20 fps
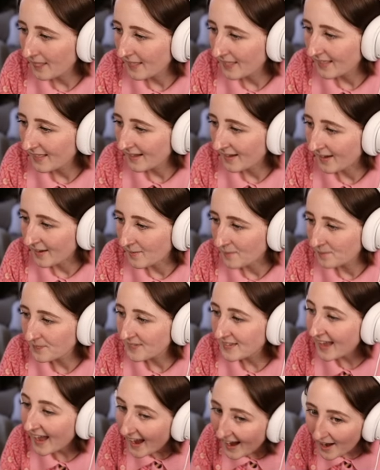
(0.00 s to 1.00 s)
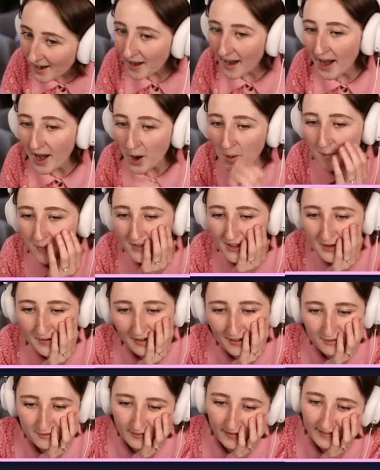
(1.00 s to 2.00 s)
Um, yeah, I hope that you
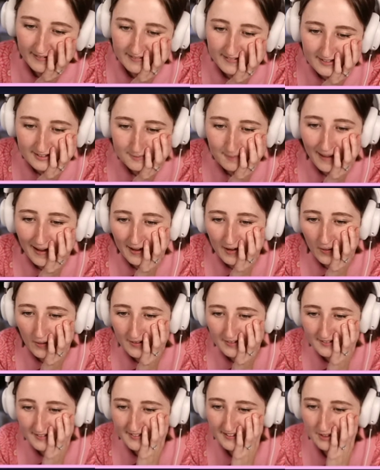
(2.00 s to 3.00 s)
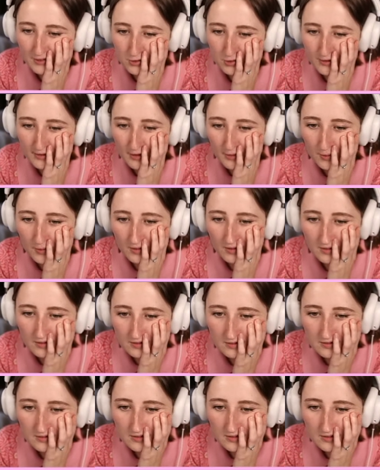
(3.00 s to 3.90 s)
had fun. This pack honestly is really cool.